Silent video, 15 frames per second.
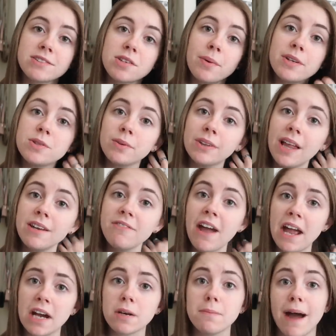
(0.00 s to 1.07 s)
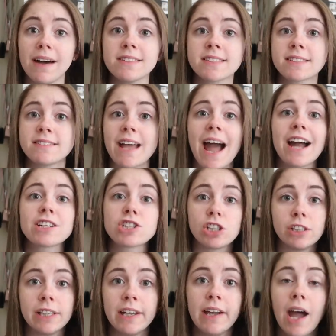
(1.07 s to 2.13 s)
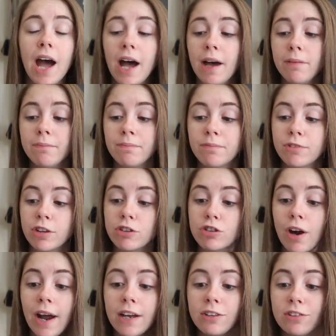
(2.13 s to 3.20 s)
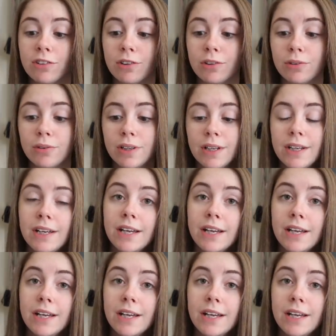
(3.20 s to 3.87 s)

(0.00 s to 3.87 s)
So I do a lot of hair masks actually um, to try to